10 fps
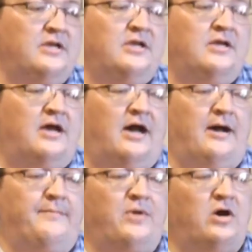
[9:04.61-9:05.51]
Tackle
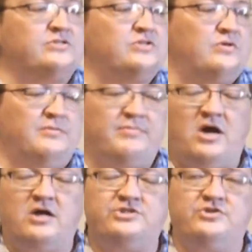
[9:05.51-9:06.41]
Box Challenge,
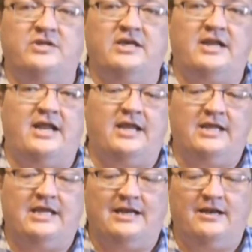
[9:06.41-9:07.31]

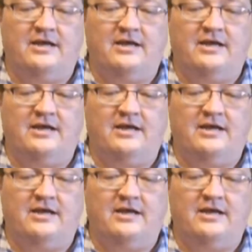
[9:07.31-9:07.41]
but